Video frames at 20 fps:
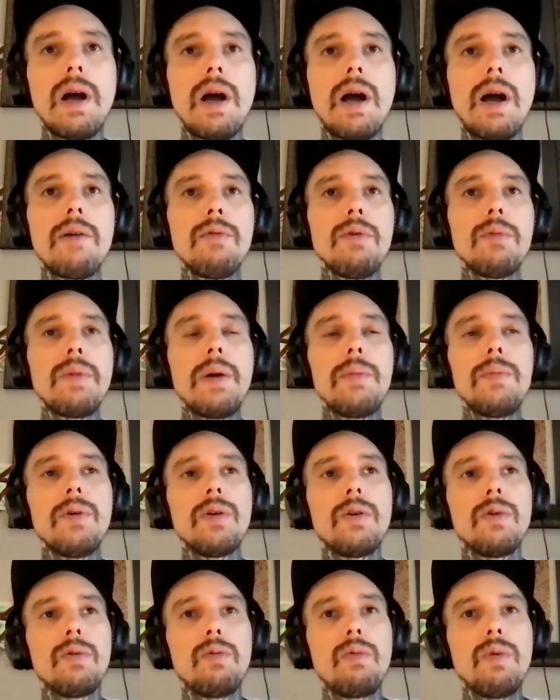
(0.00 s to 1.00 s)
I
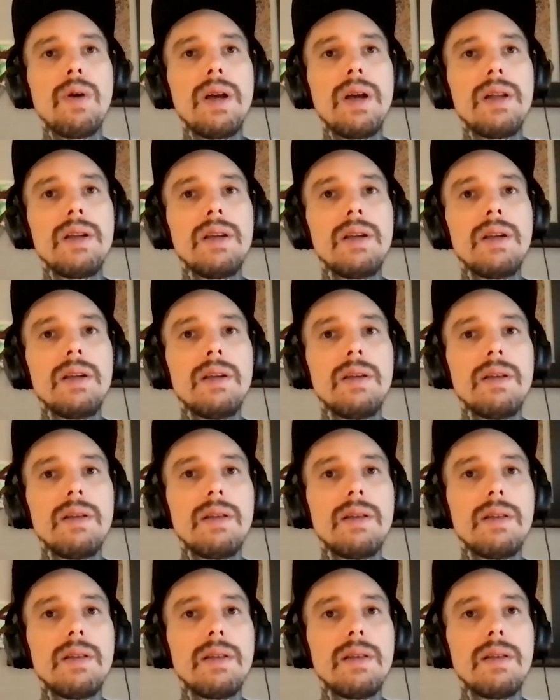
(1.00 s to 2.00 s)
remember when
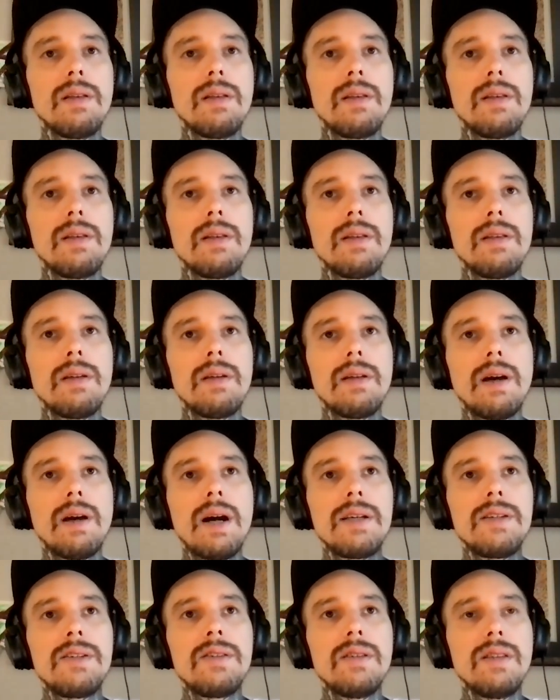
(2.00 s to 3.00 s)

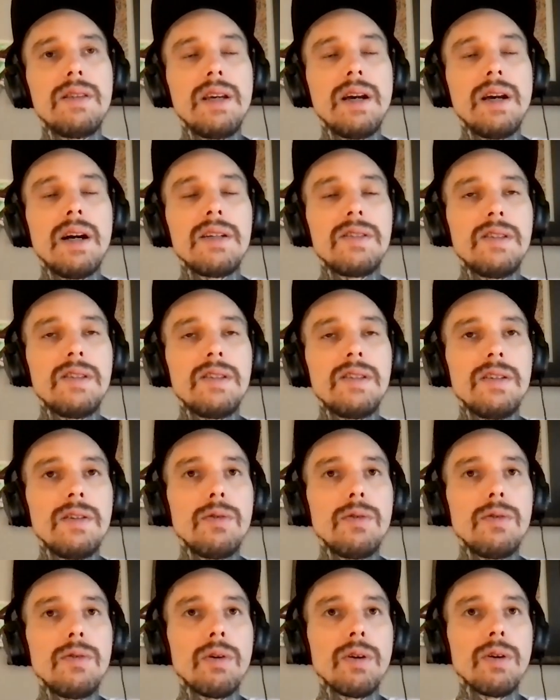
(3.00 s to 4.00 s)
I, the
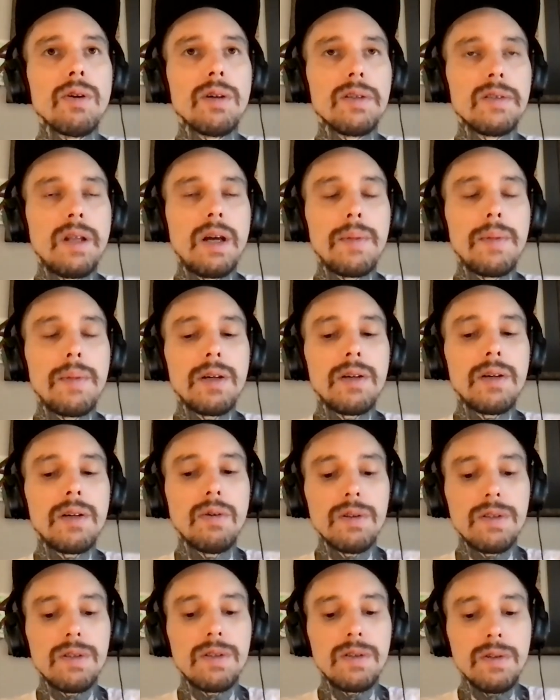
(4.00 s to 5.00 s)
ICU or Islamic
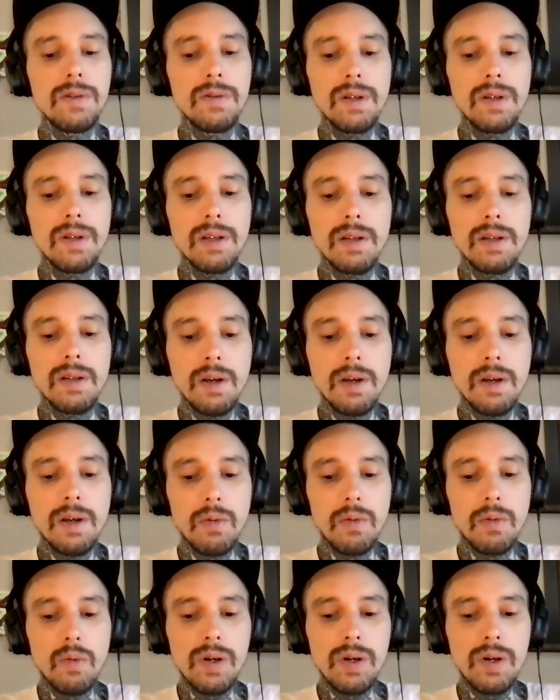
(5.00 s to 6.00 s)
Courts Union
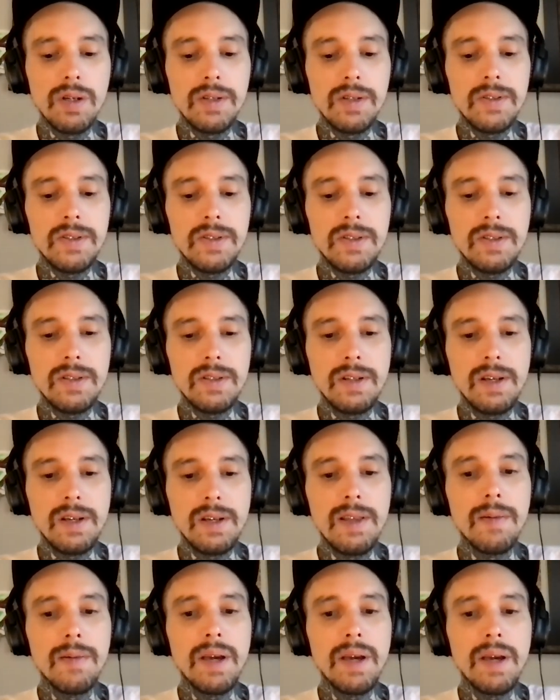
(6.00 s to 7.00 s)
was
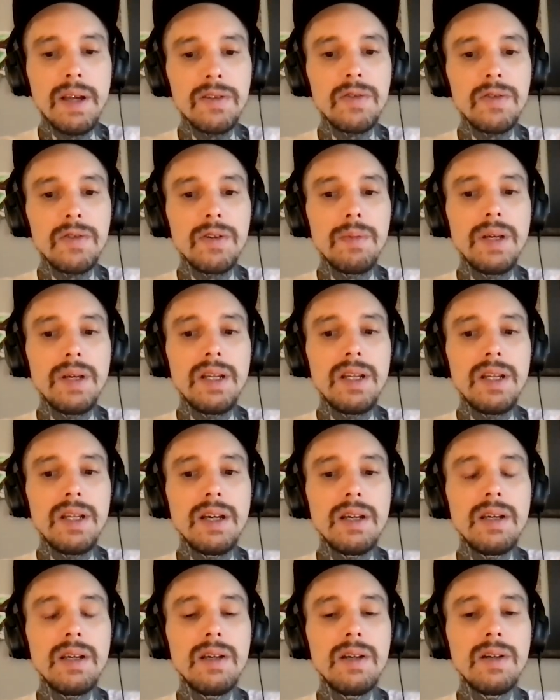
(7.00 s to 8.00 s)
in the mainstream
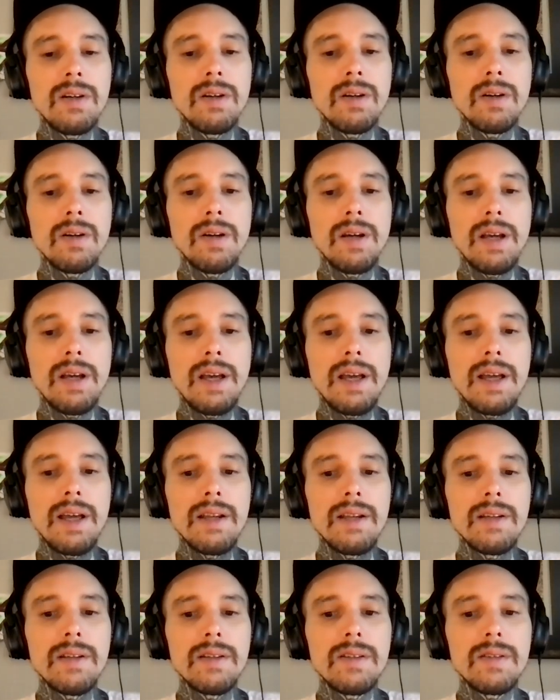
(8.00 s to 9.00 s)
media here,
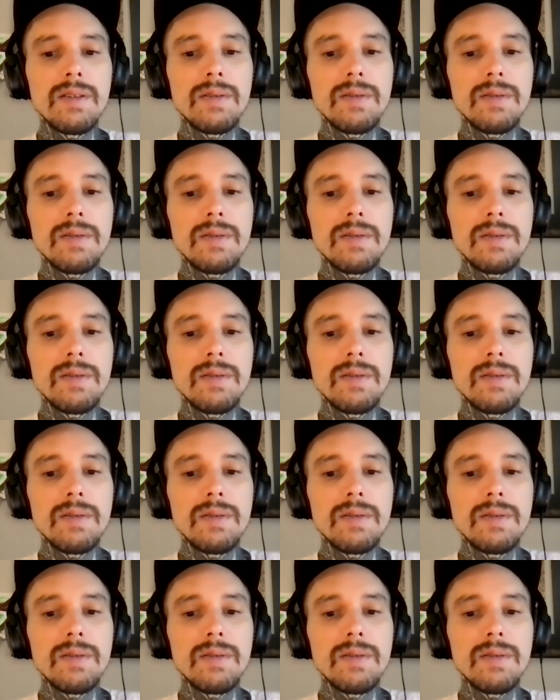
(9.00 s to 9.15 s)
and